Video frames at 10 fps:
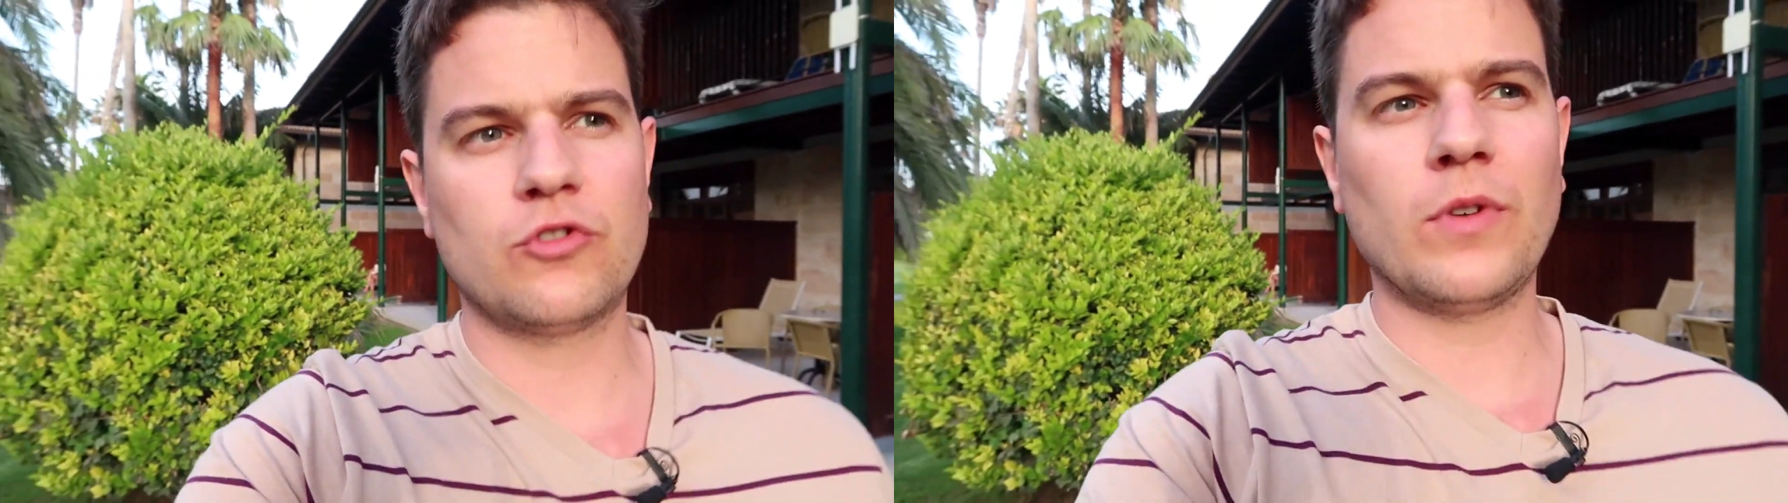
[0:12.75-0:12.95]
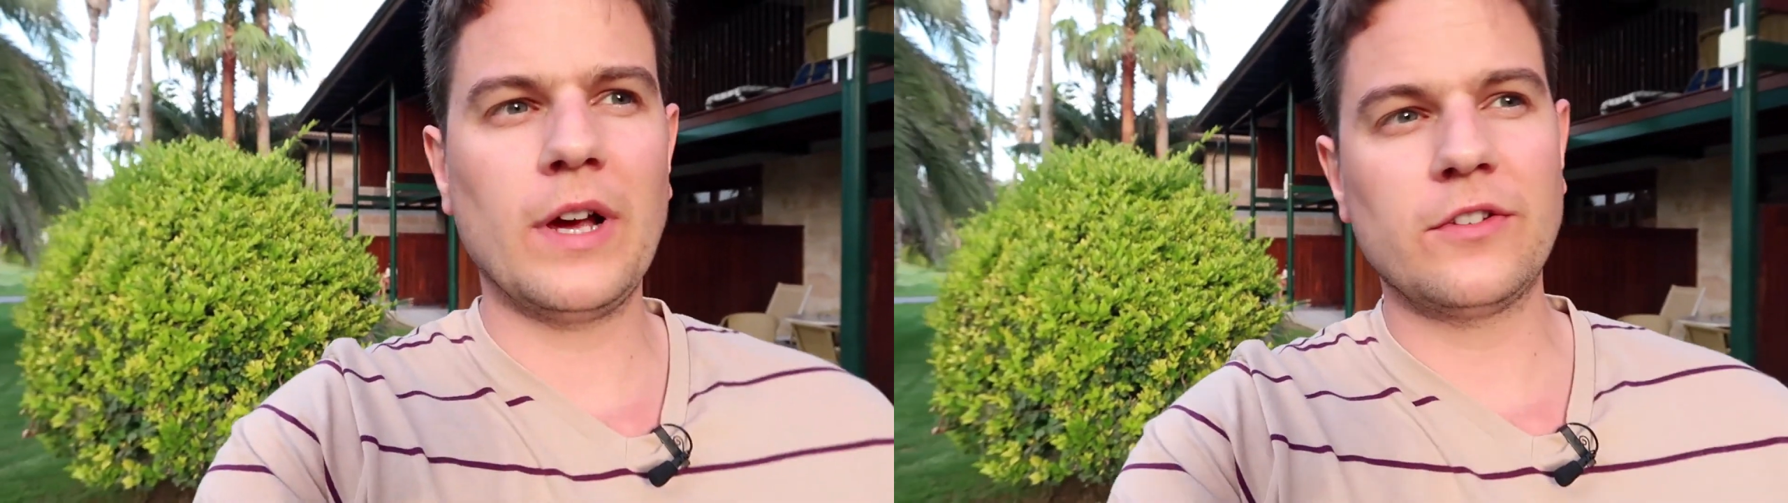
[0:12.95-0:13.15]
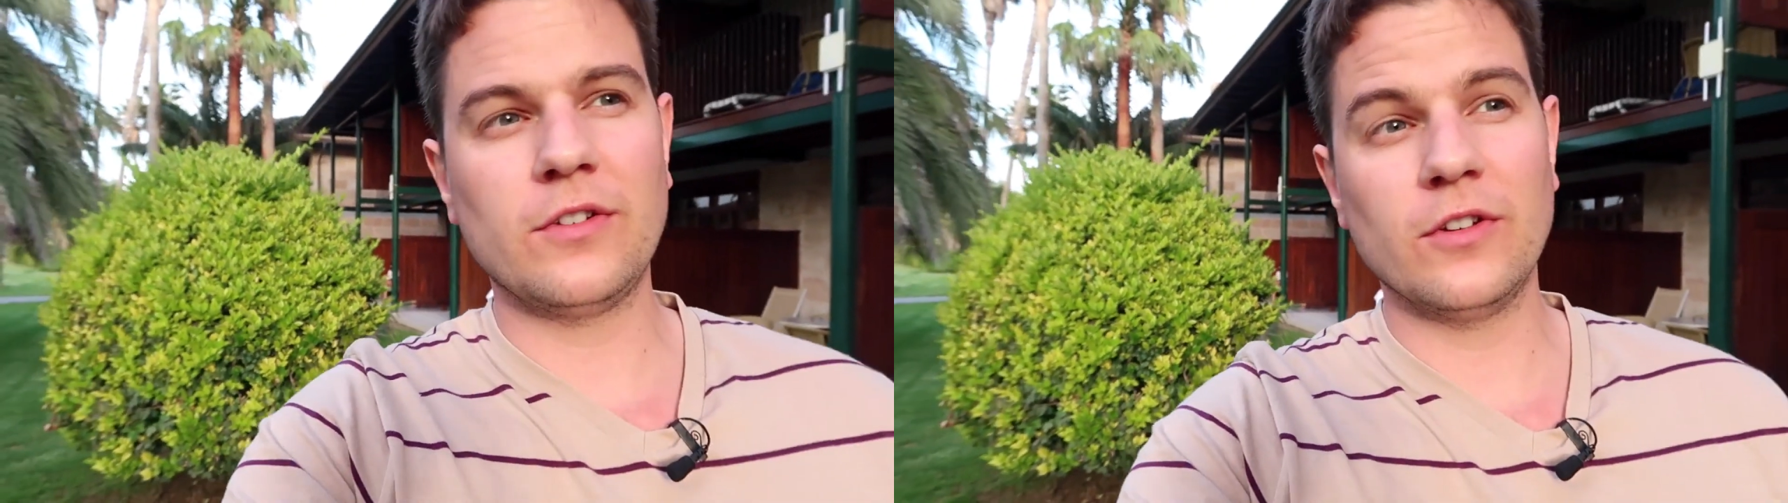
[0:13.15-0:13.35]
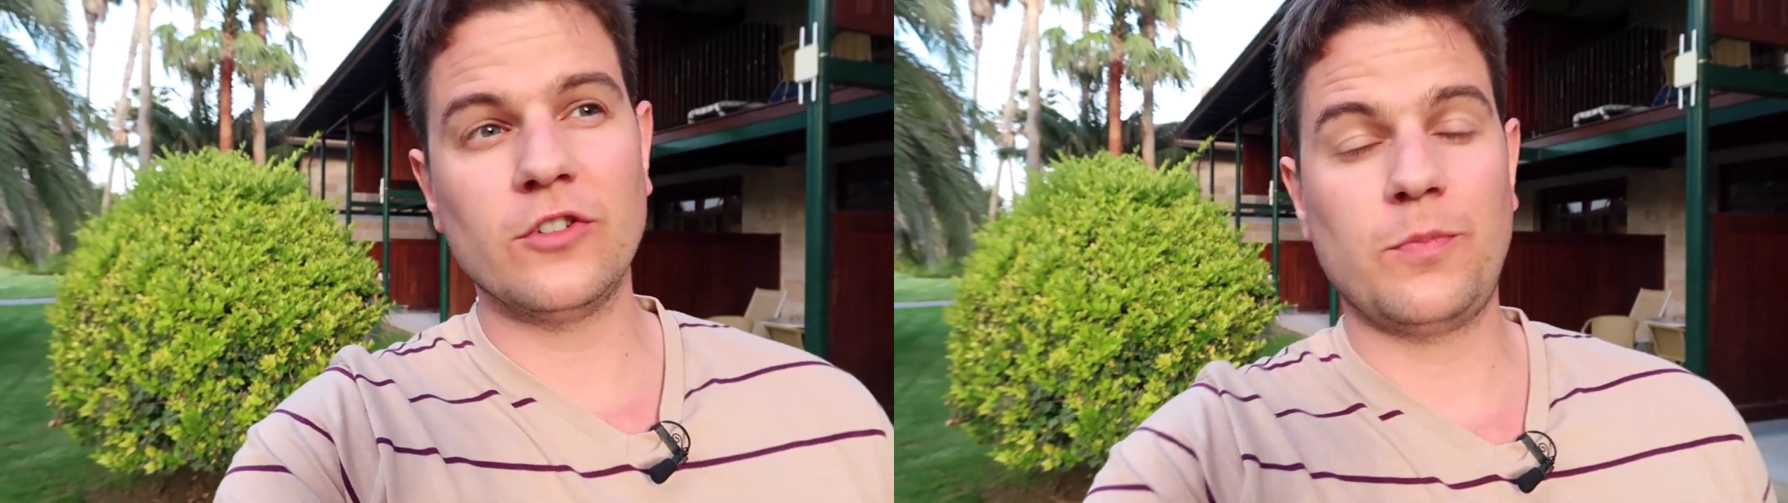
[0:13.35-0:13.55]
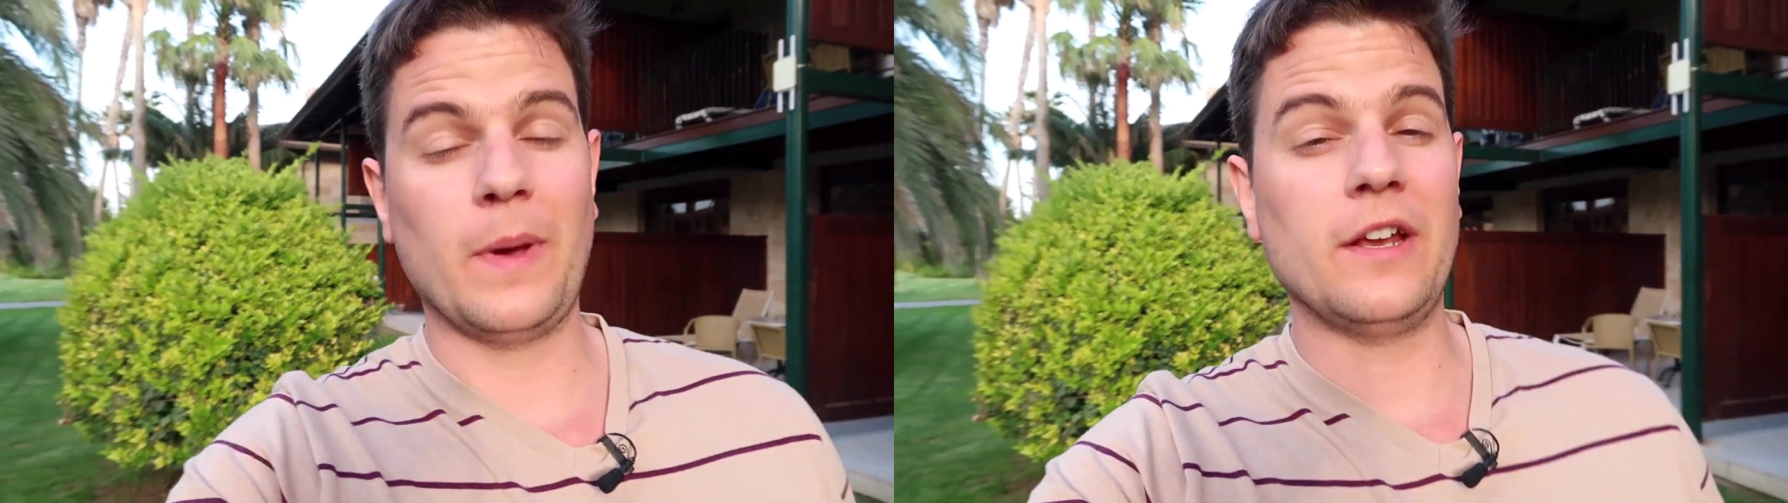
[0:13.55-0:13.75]
tried to learn
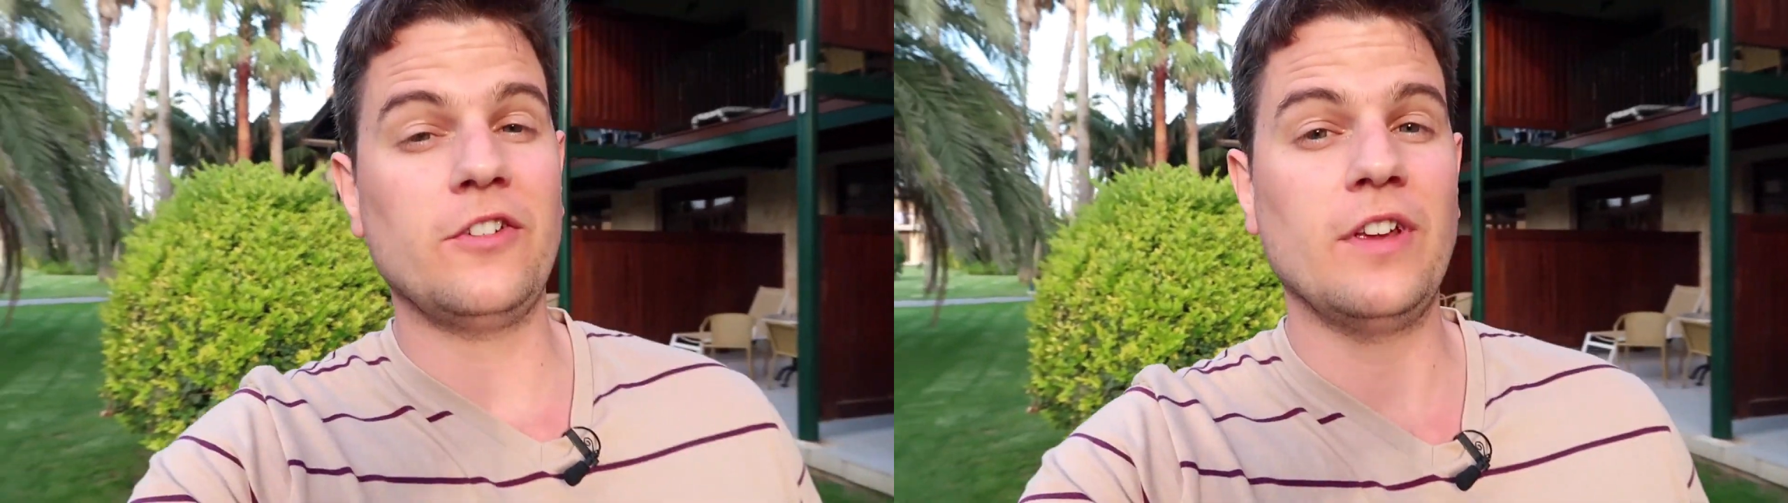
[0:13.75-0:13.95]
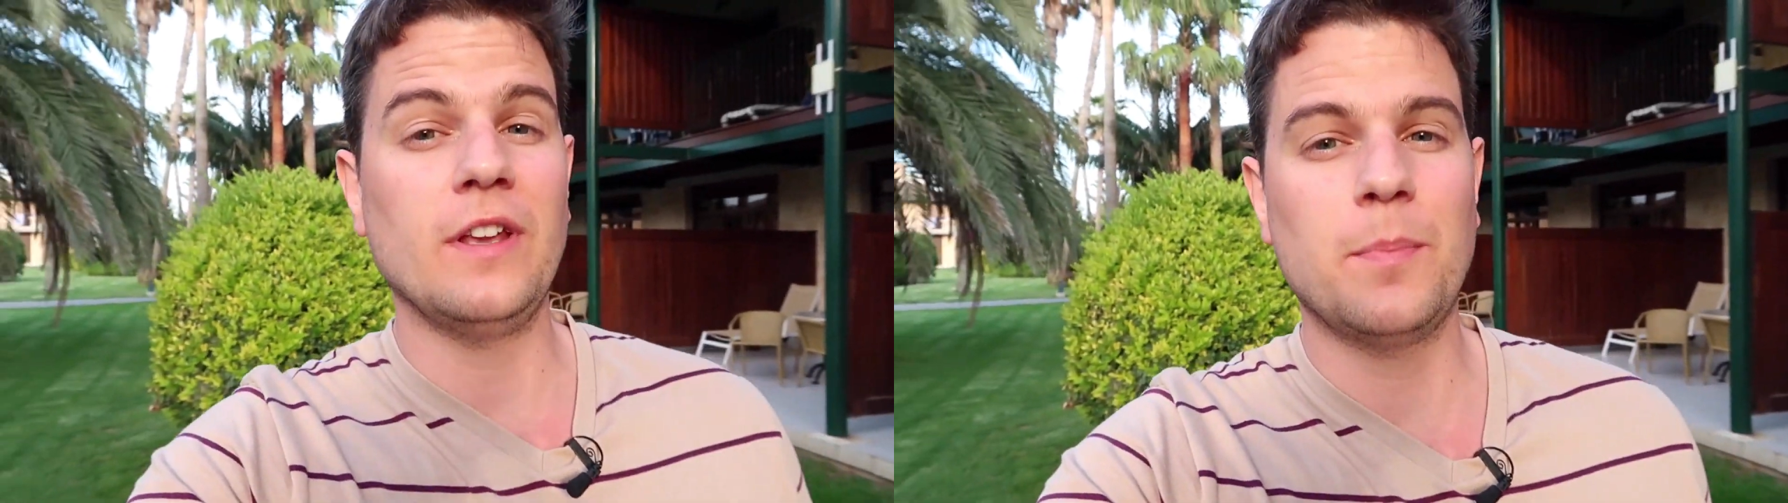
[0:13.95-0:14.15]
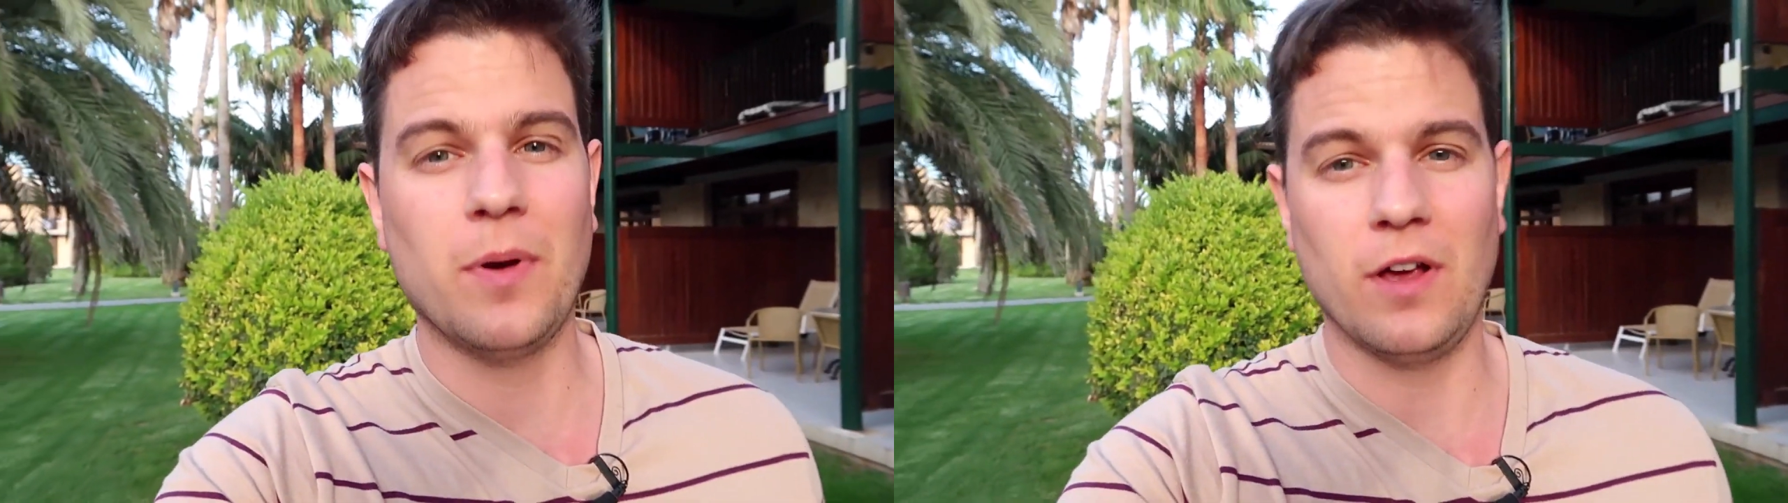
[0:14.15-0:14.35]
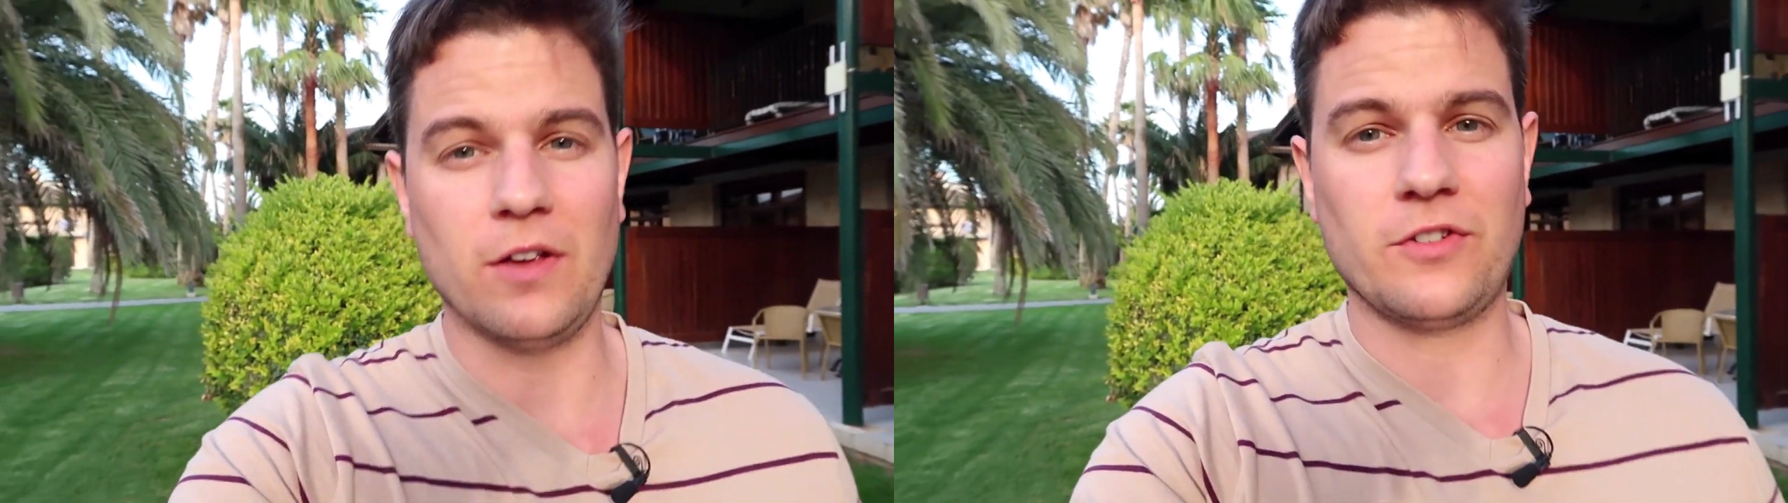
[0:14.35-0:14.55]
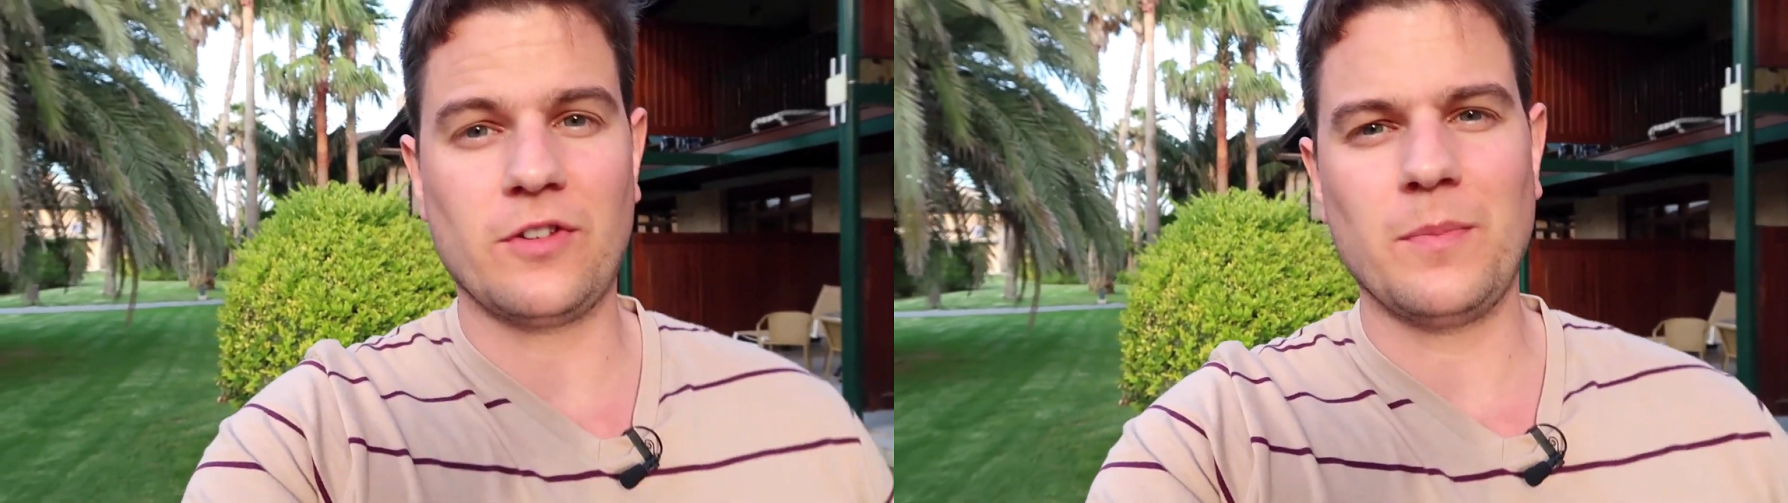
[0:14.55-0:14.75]
Spanish in the past,